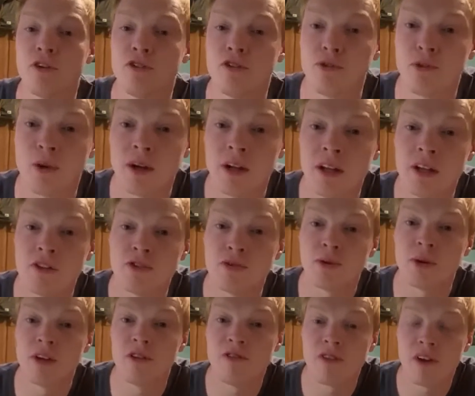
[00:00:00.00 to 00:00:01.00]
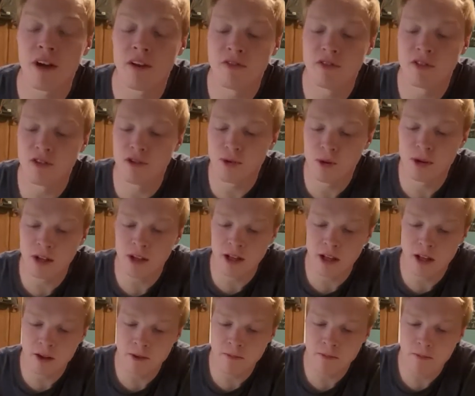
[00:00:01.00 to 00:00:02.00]
20, 25 to
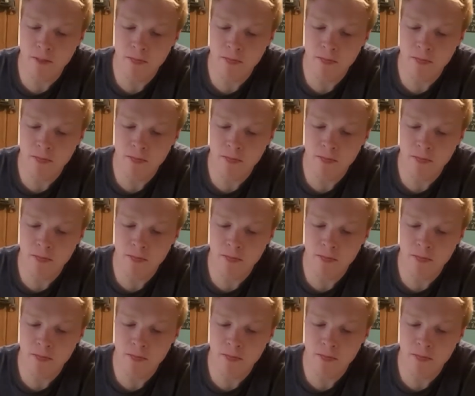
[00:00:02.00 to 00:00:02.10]
28.